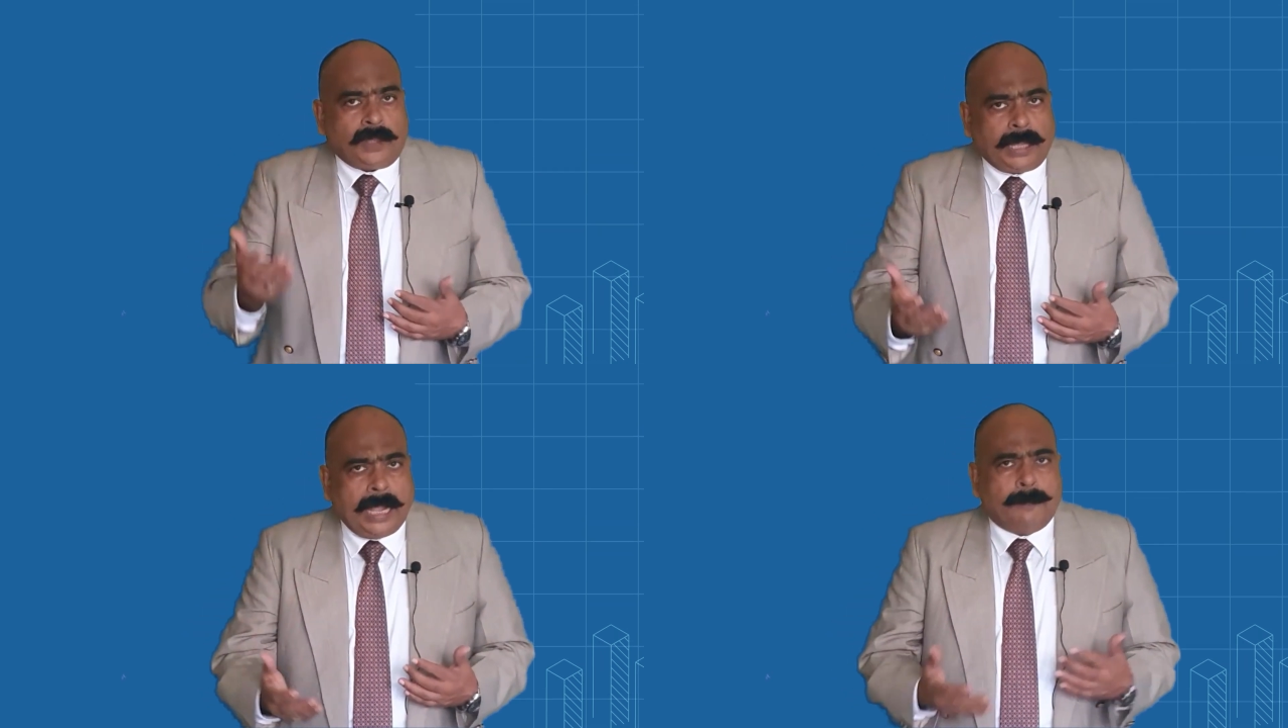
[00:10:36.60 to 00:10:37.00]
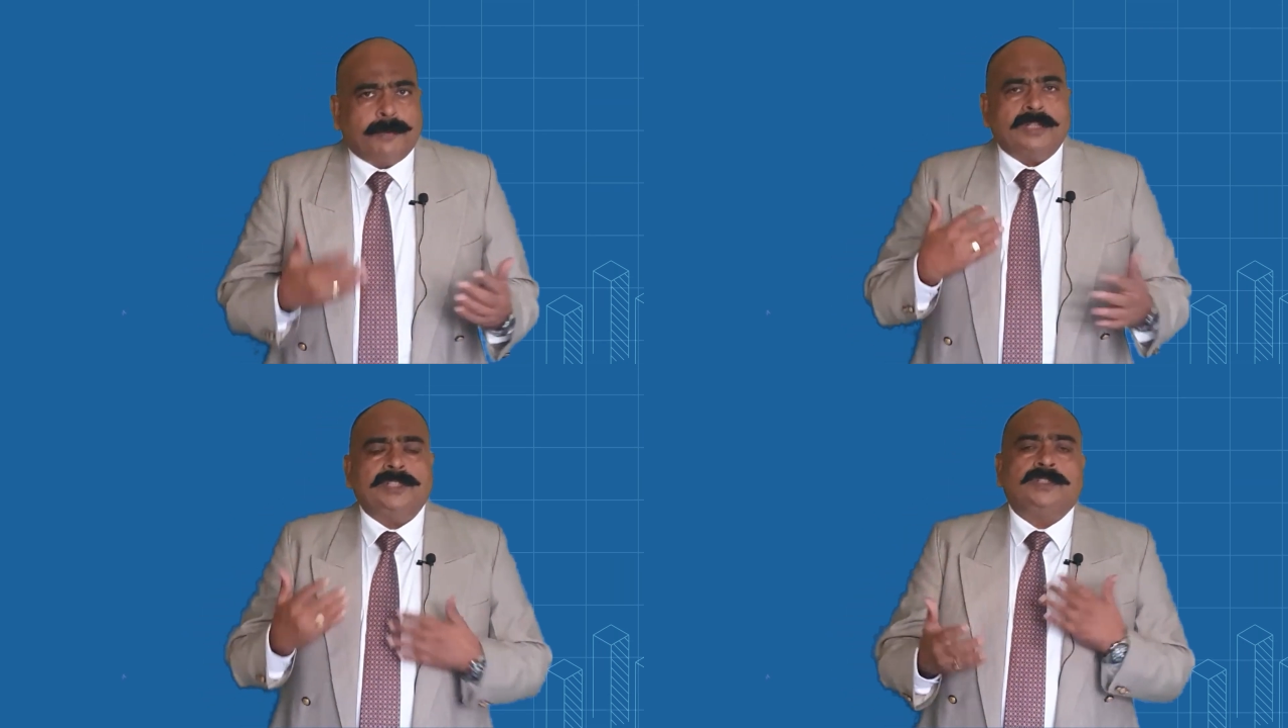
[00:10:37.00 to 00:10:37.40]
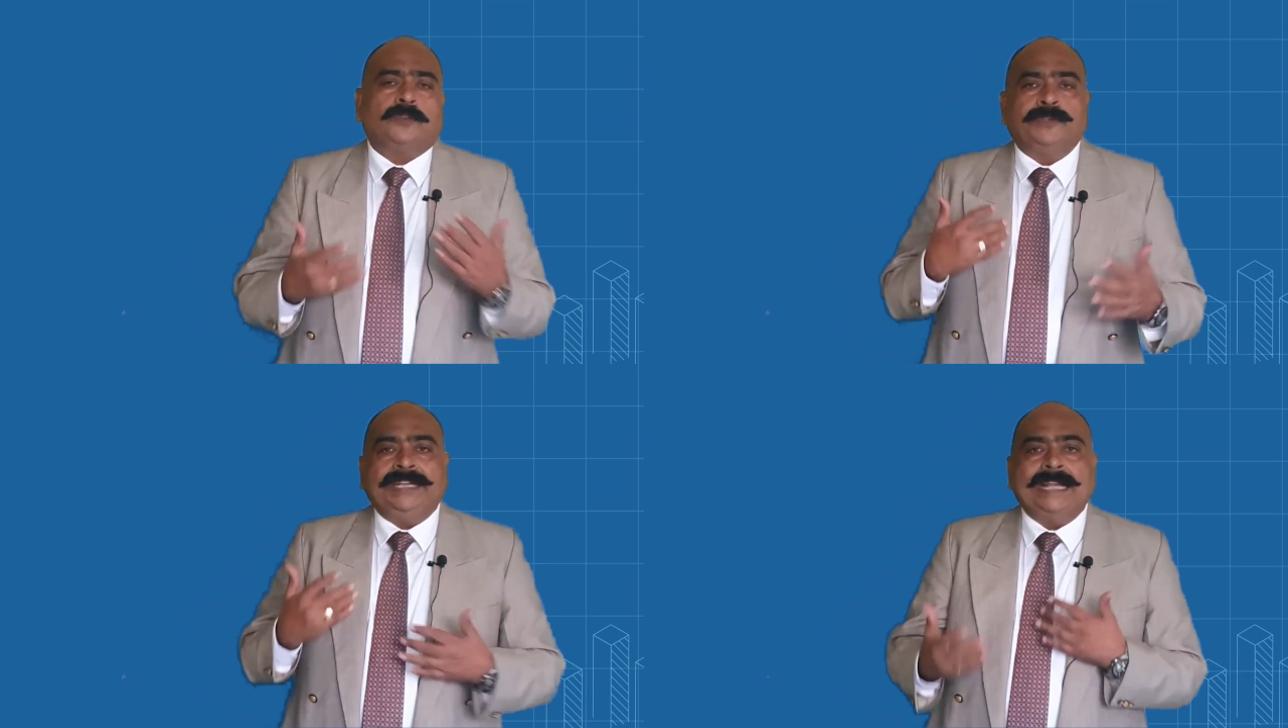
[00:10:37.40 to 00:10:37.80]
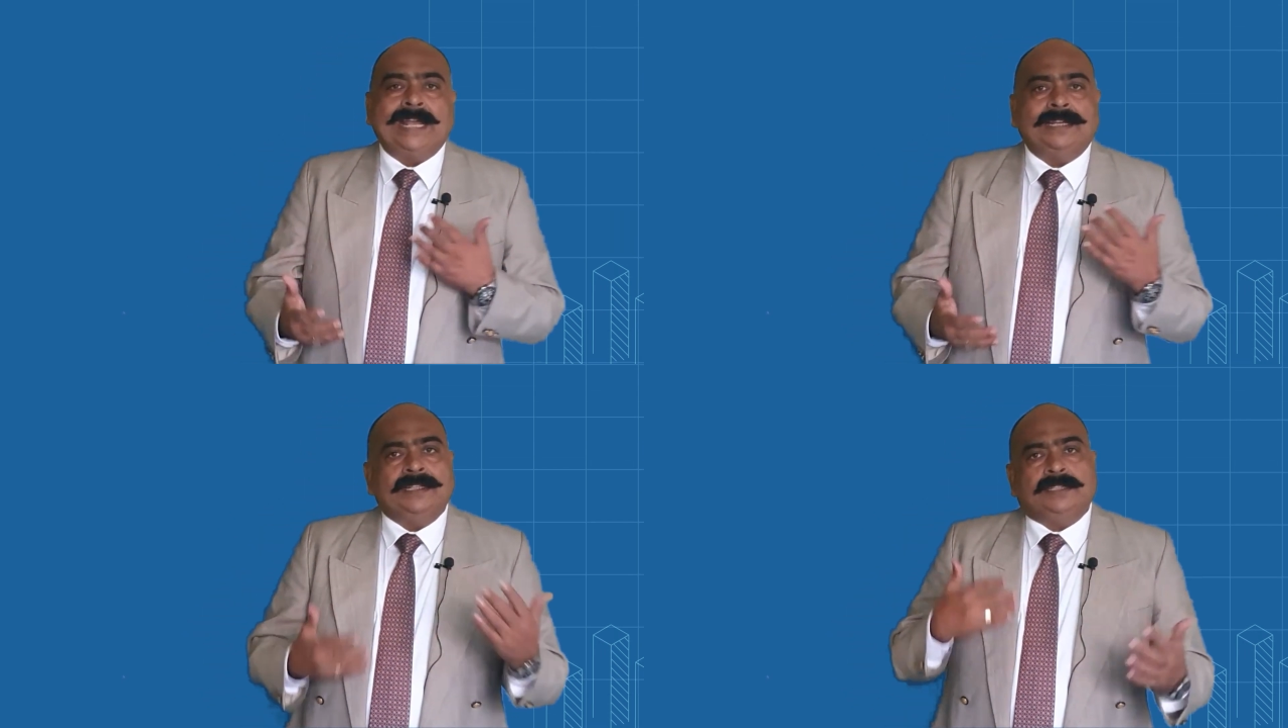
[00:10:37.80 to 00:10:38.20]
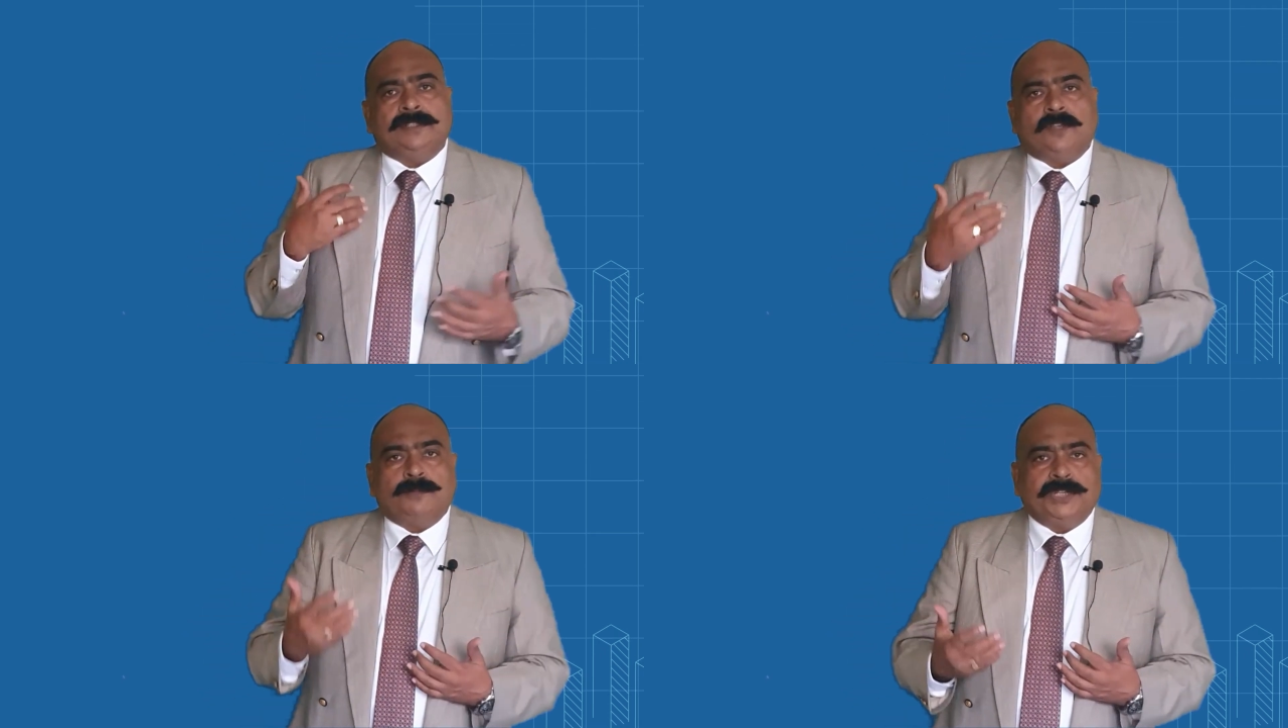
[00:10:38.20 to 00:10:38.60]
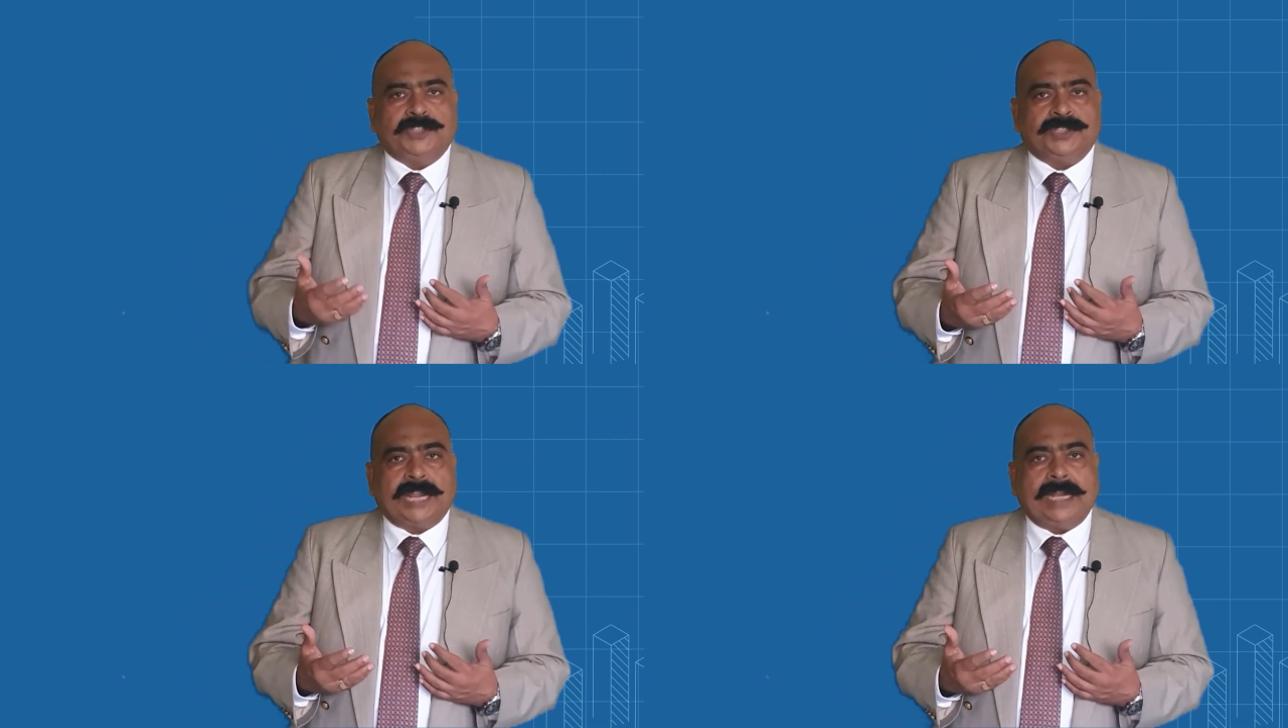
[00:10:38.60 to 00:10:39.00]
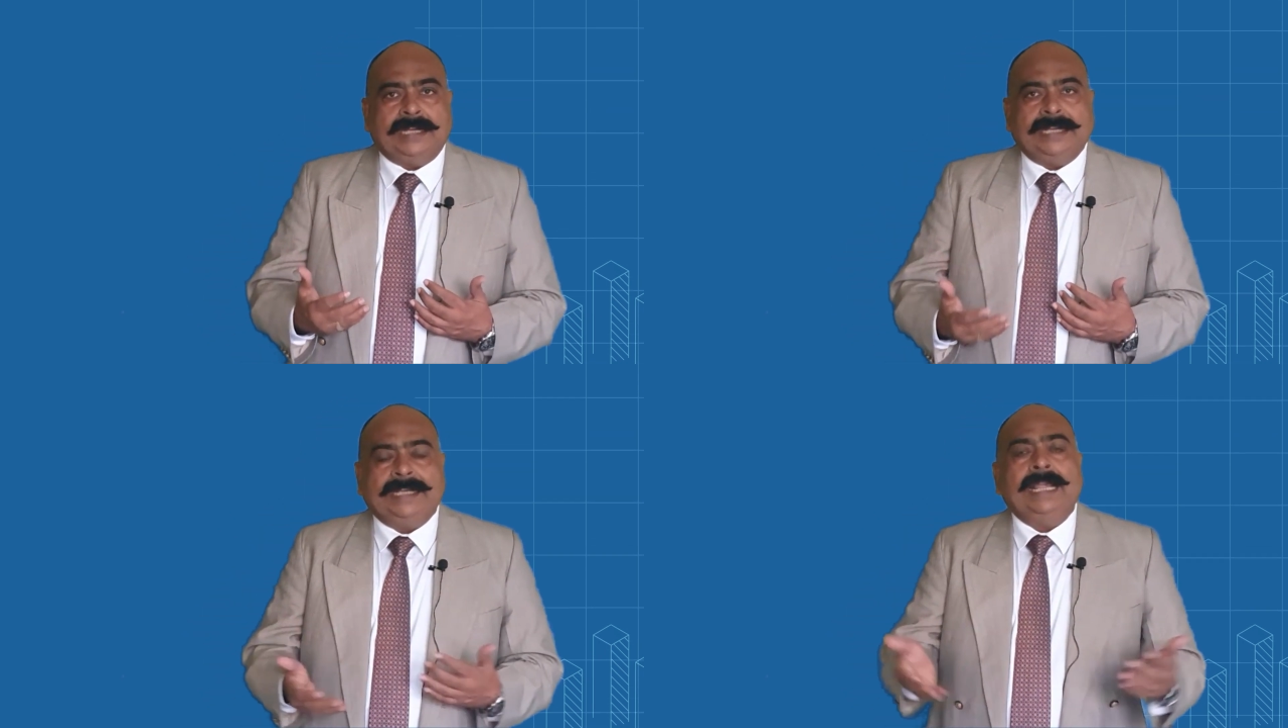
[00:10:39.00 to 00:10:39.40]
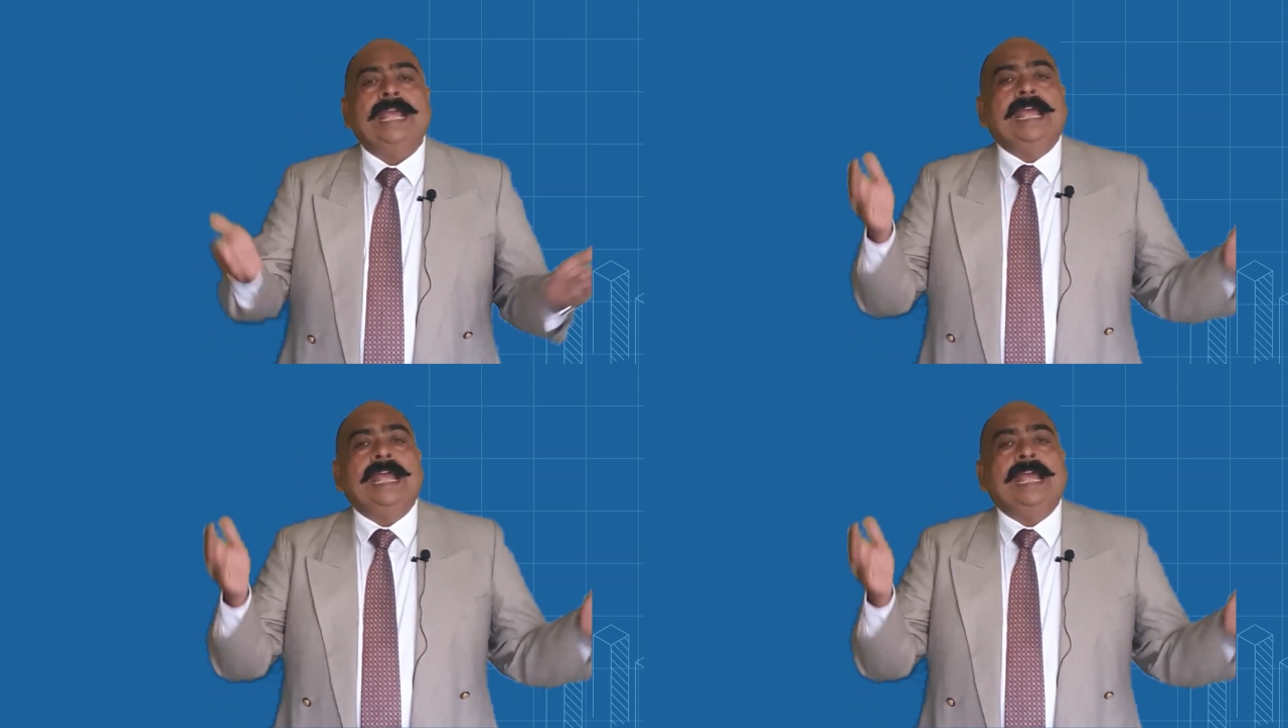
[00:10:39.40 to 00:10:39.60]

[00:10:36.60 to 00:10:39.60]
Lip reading: a process of need analysis, objection handling,